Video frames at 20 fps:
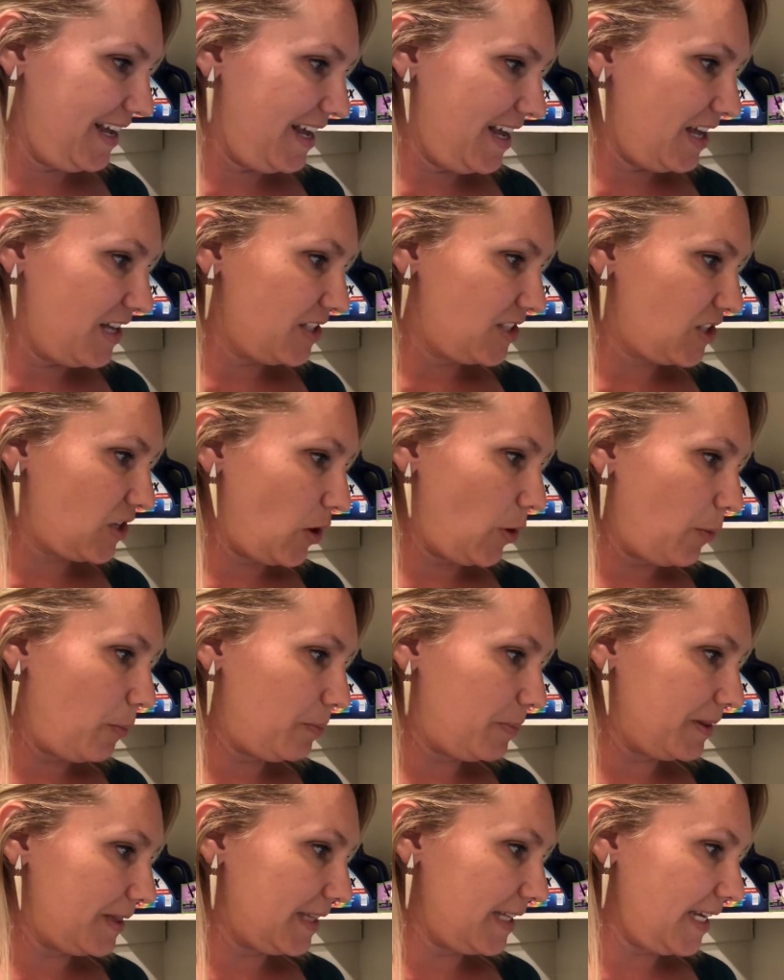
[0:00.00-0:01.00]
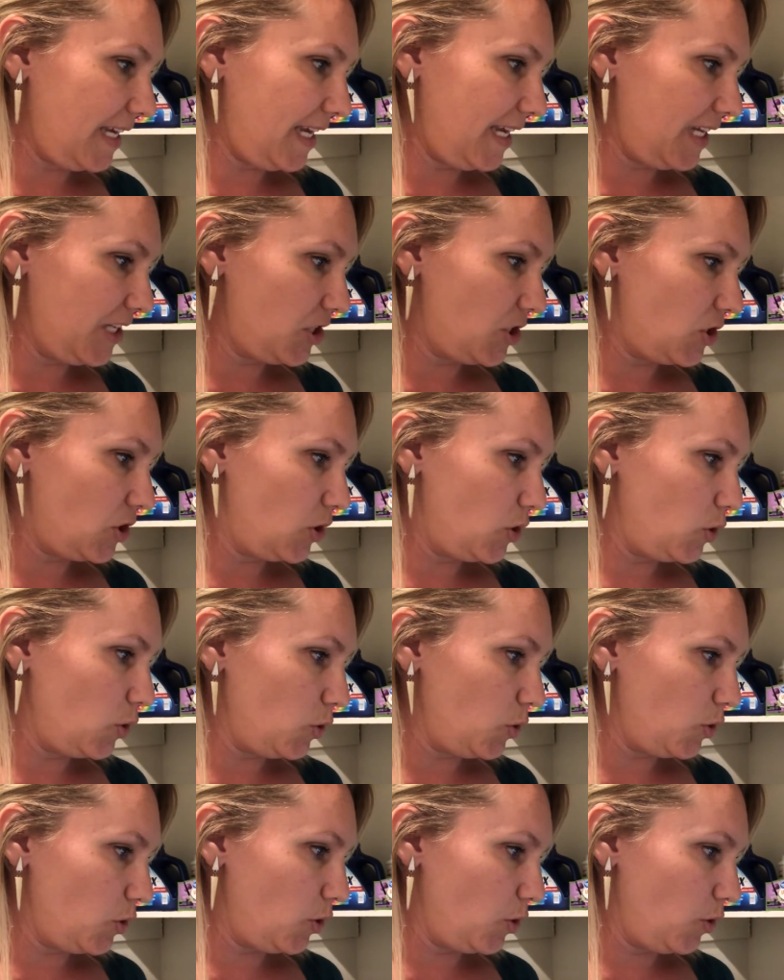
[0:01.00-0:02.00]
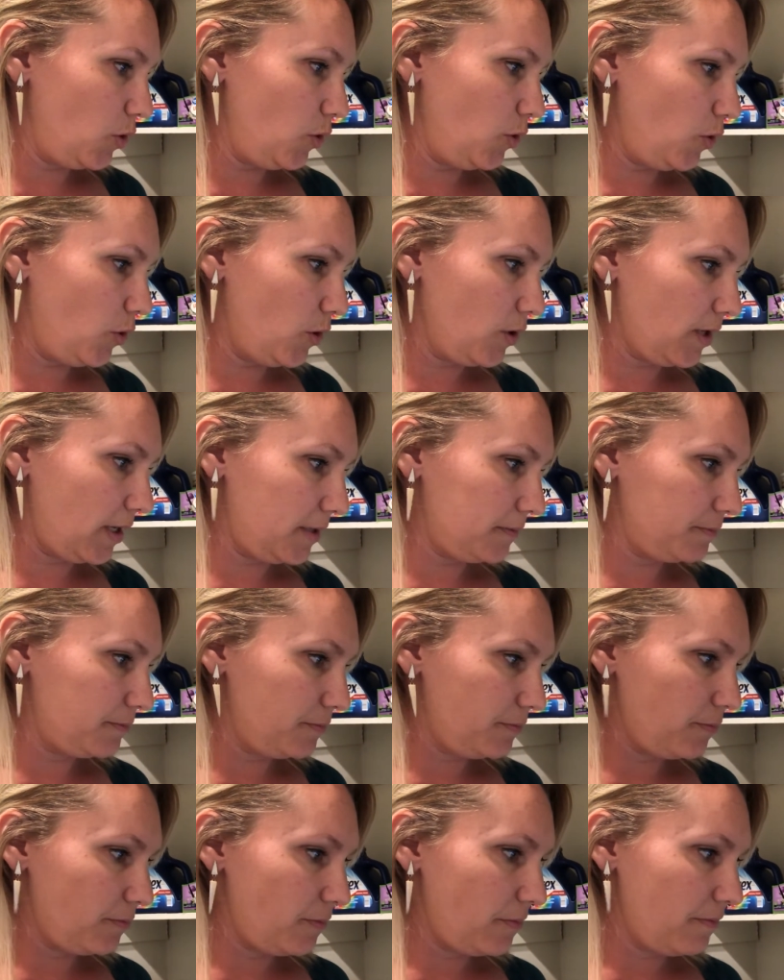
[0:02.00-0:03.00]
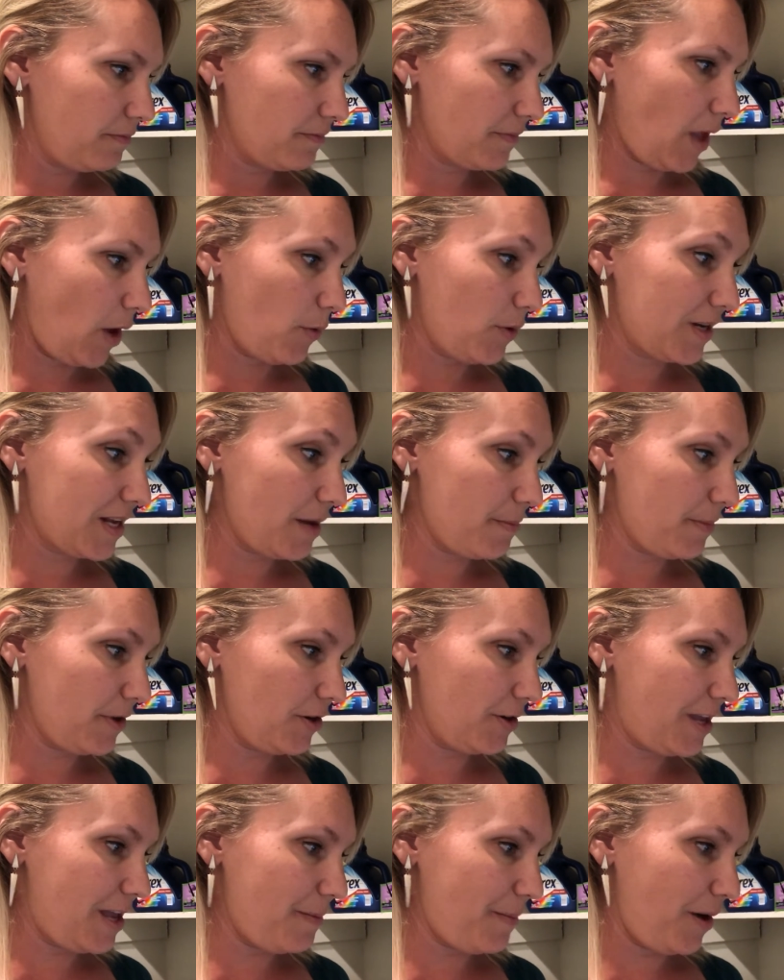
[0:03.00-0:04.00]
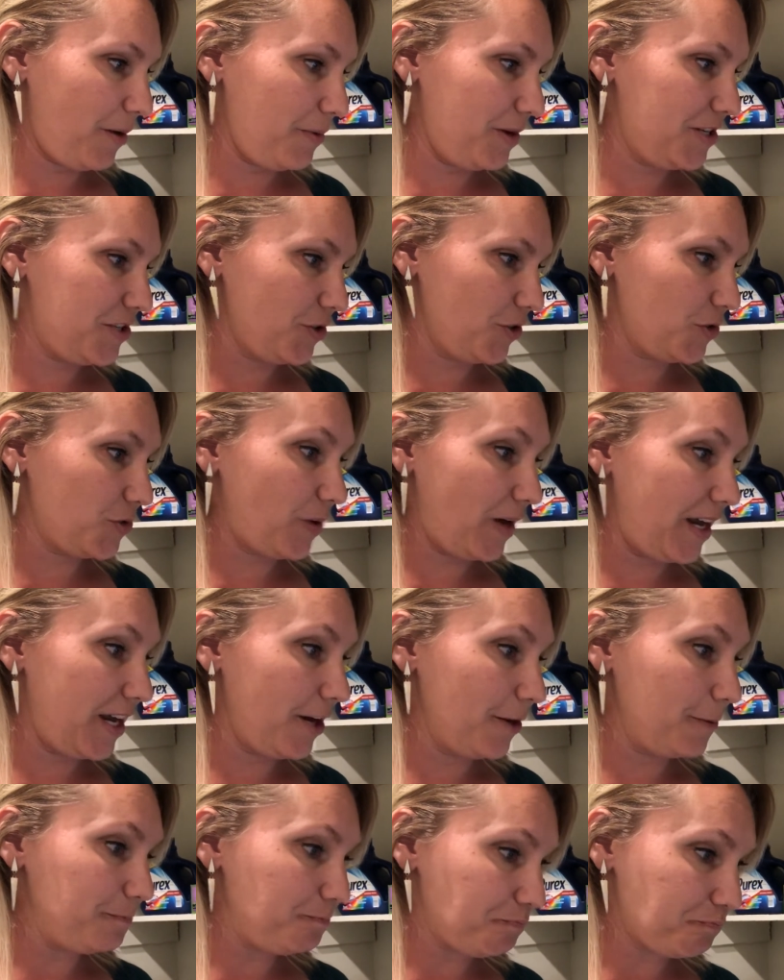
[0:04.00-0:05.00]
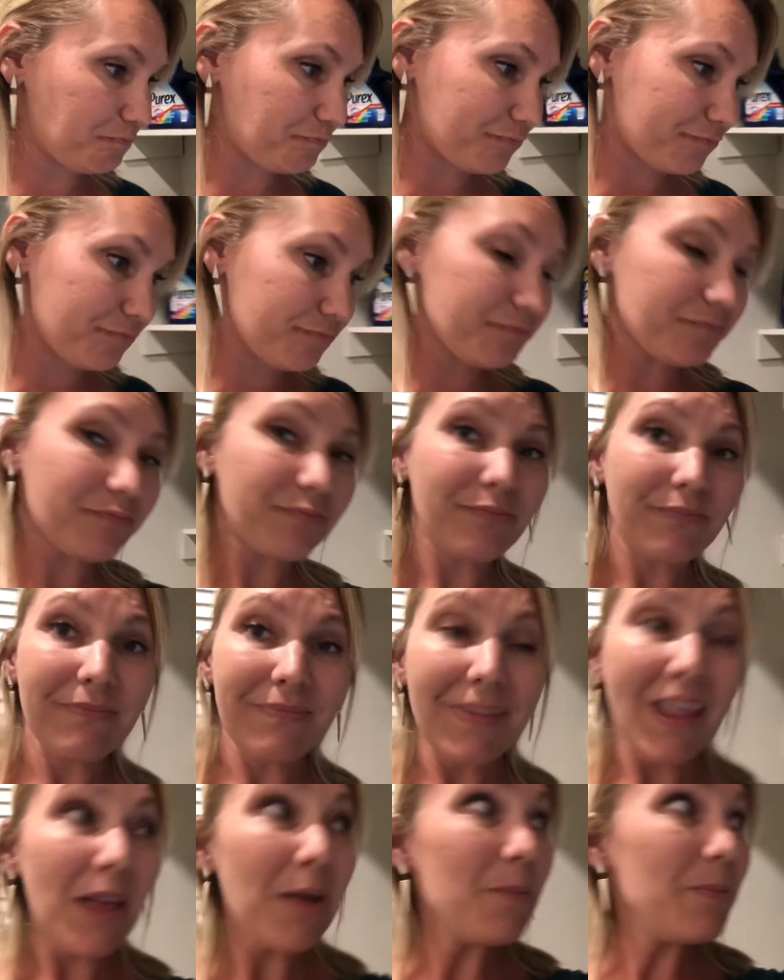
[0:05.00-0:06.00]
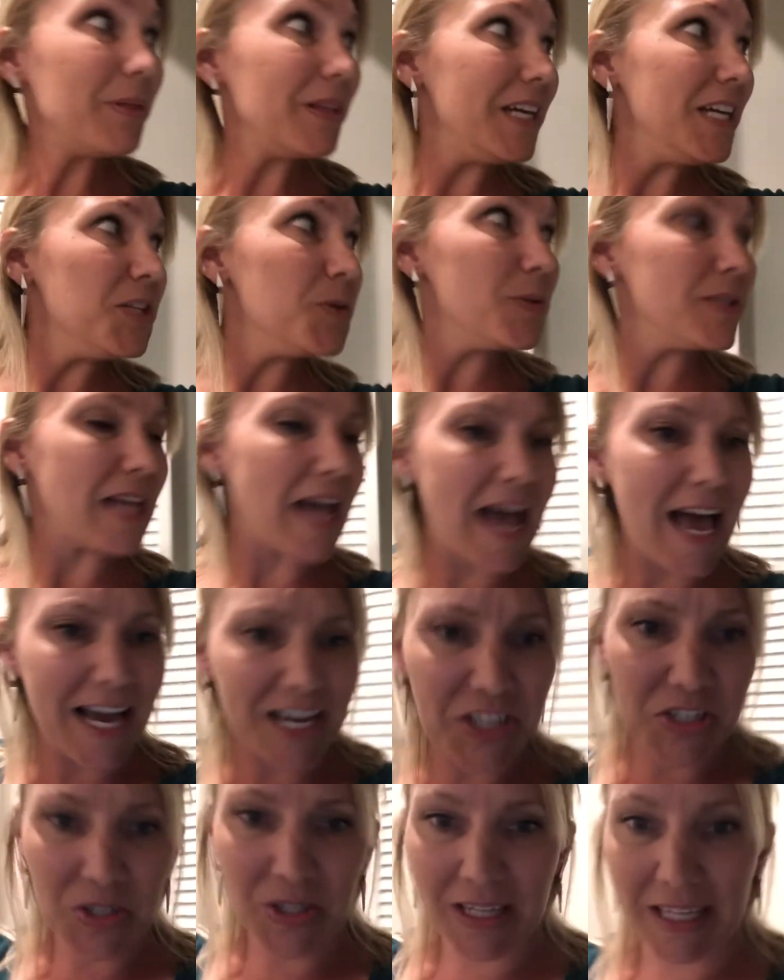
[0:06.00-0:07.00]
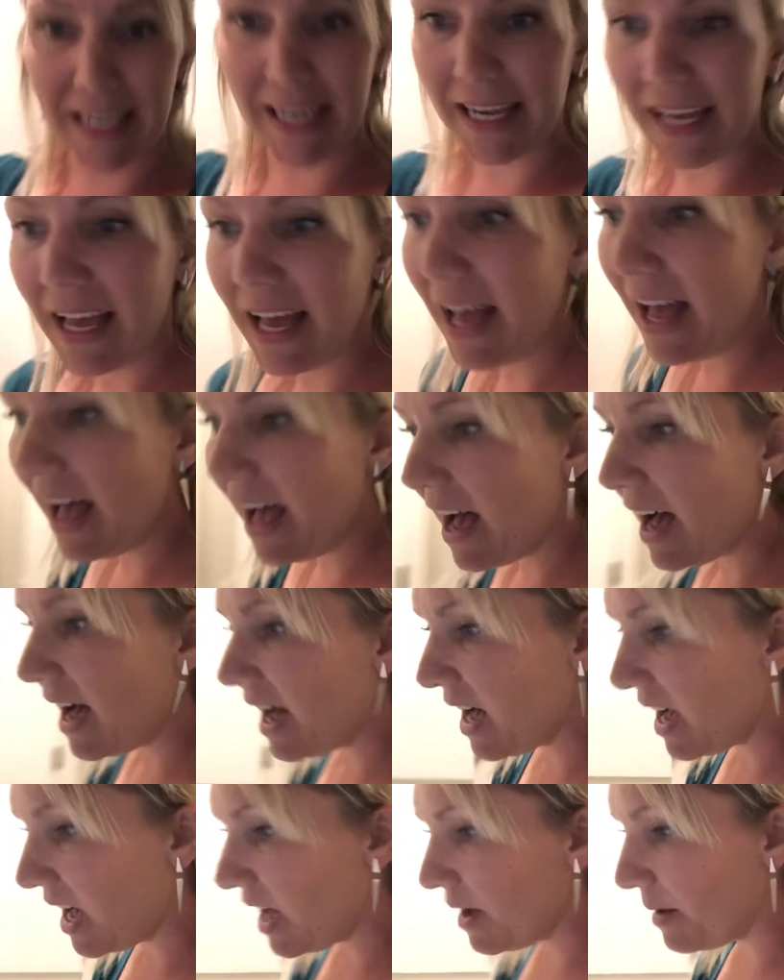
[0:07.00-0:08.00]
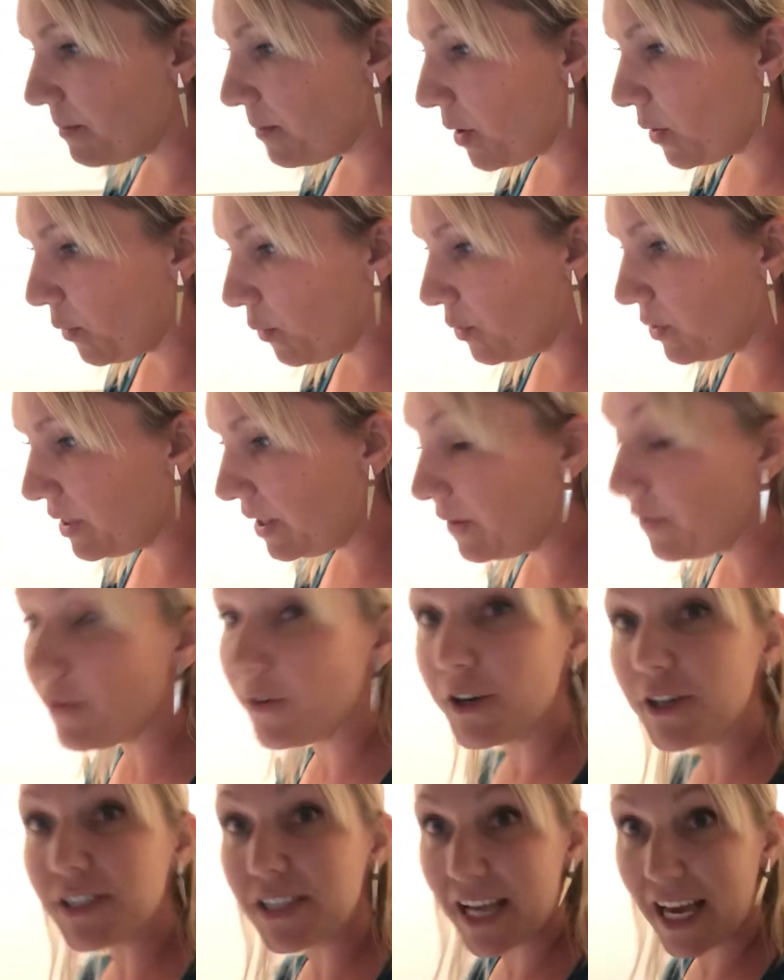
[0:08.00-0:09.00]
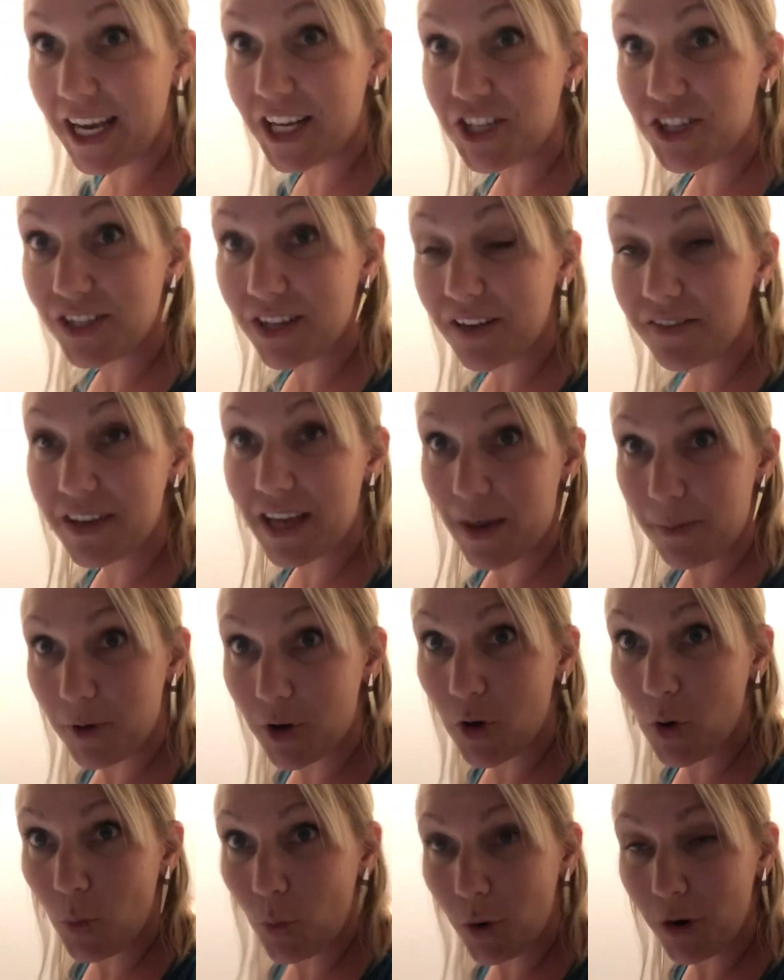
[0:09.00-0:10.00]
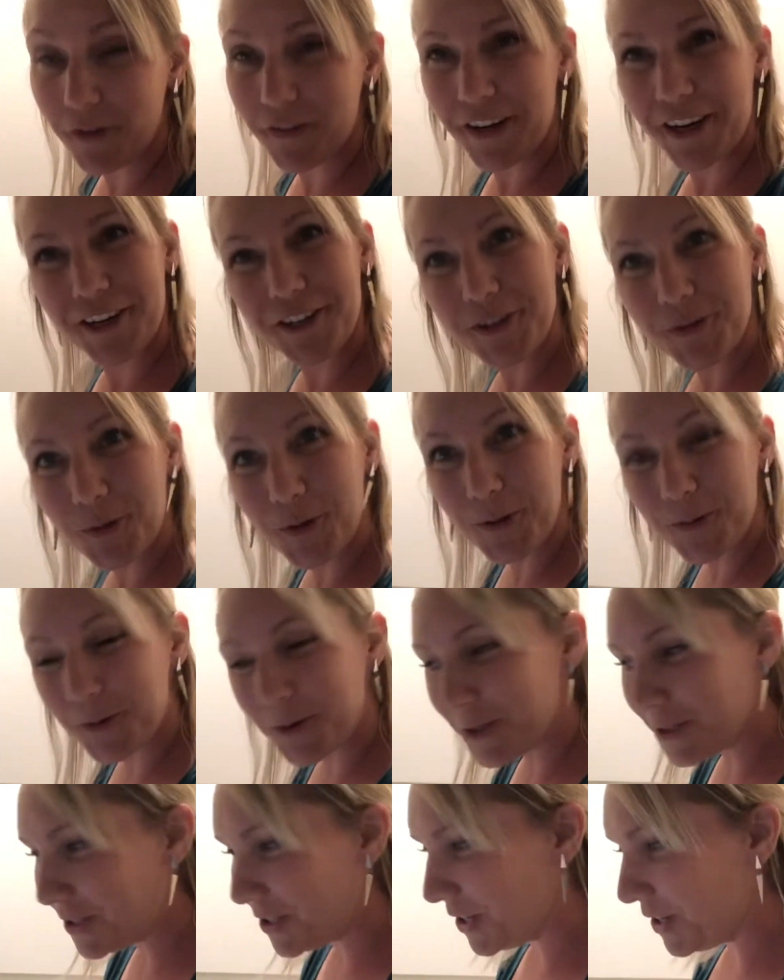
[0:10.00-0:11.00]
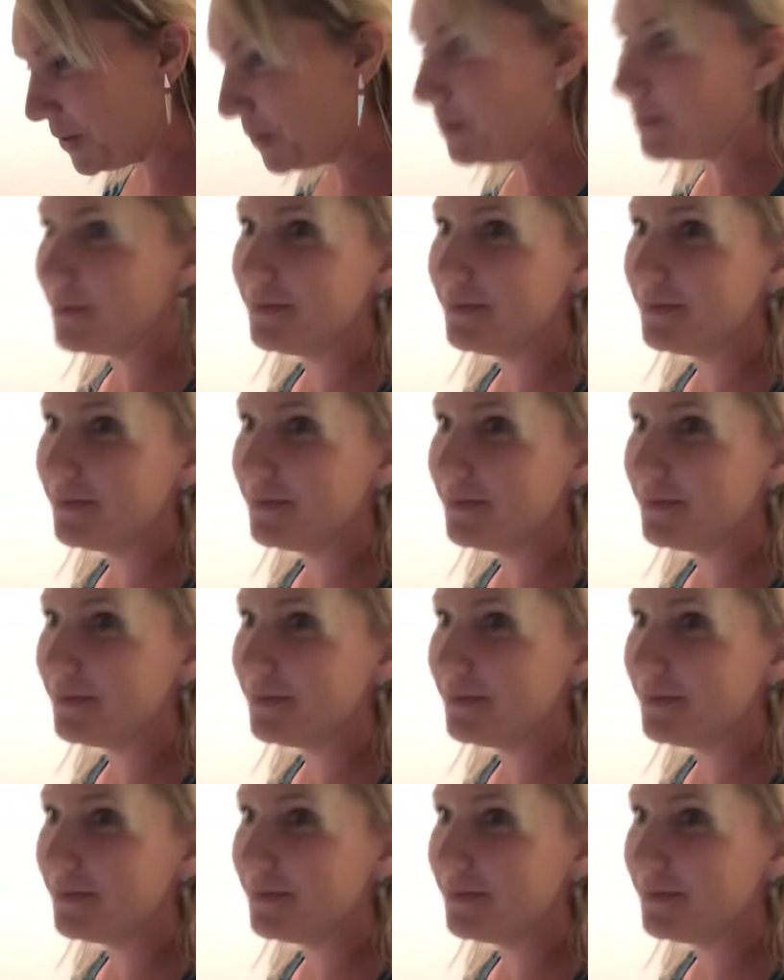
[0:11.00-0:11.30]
So bleach, hold on. I want to get my research right here. Bleach was actually the first agent of chemical warfare in World War II.